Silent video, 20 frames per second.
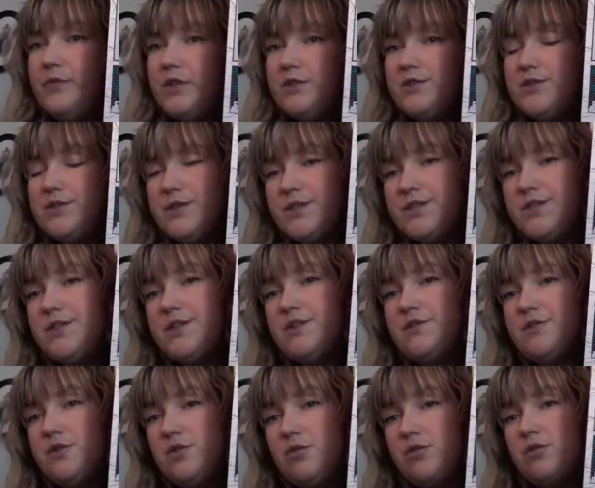So that's
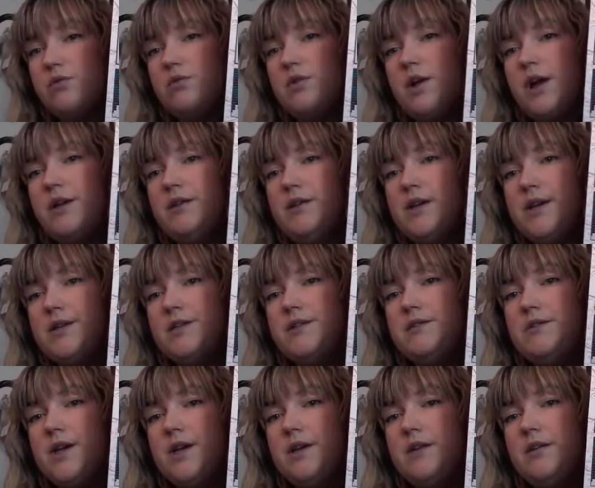another goal. I'd like
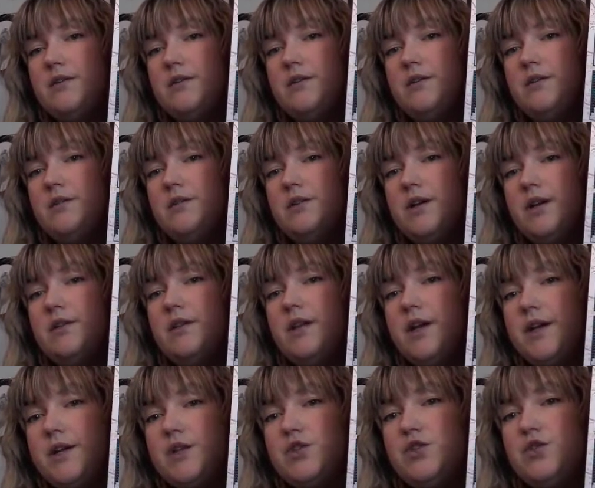
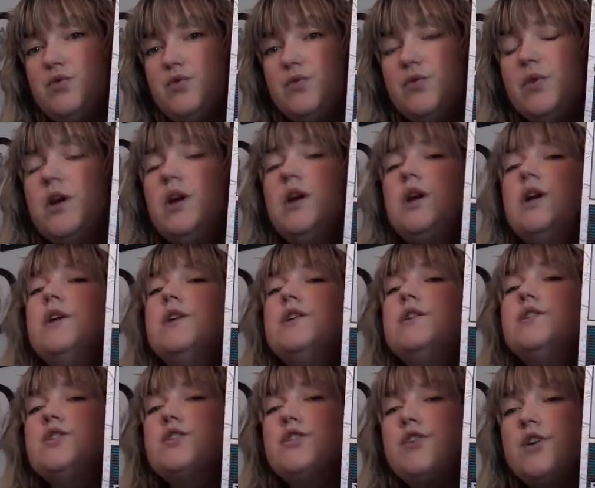to
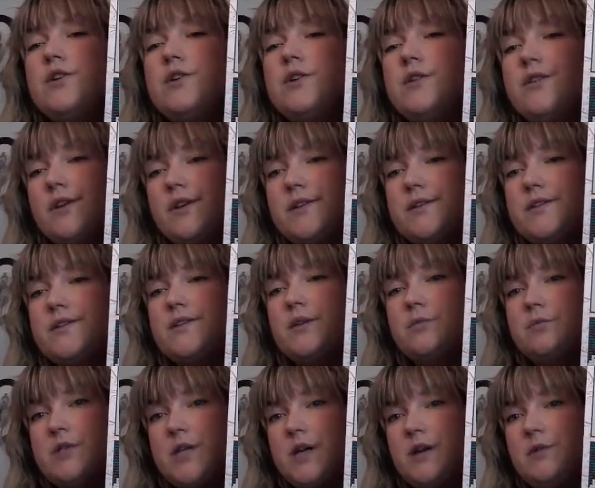start this
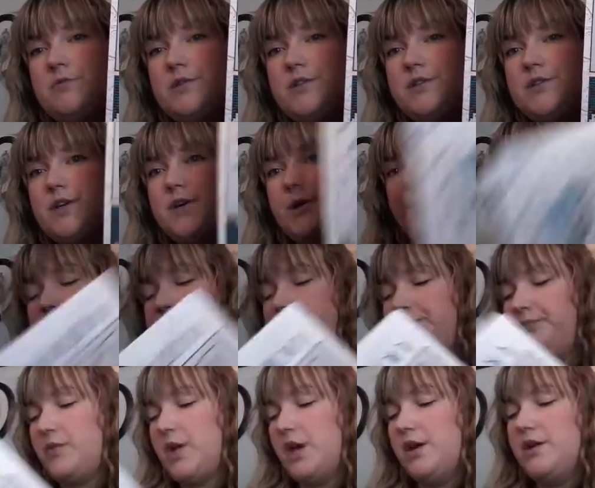sometime this year.
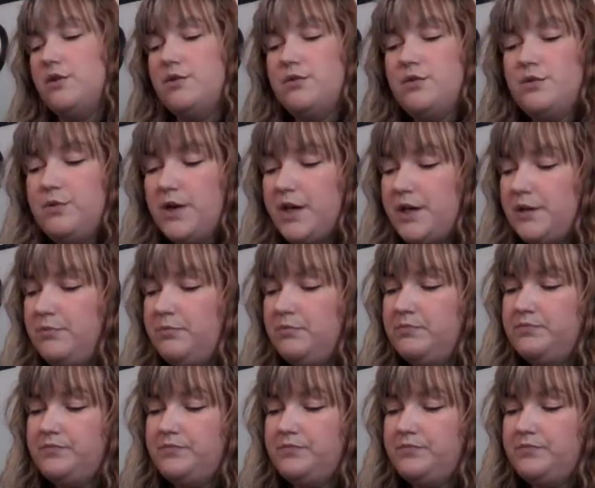I don't know when.